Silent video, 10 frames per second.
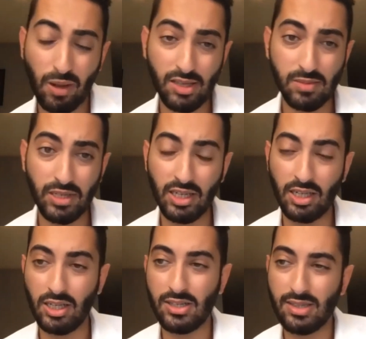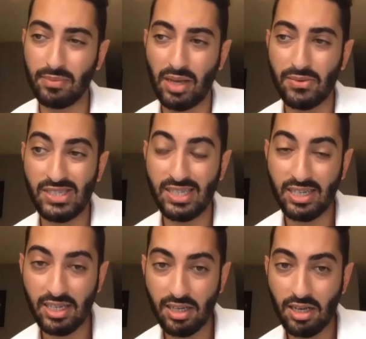Possibly, sometimes
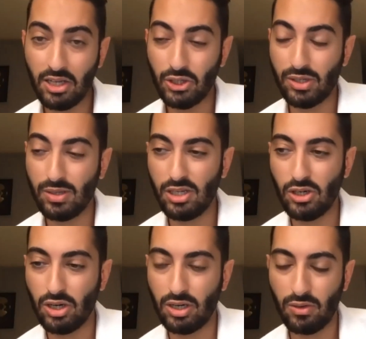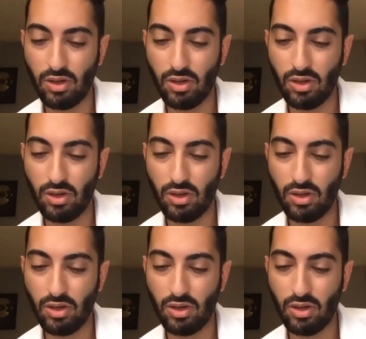your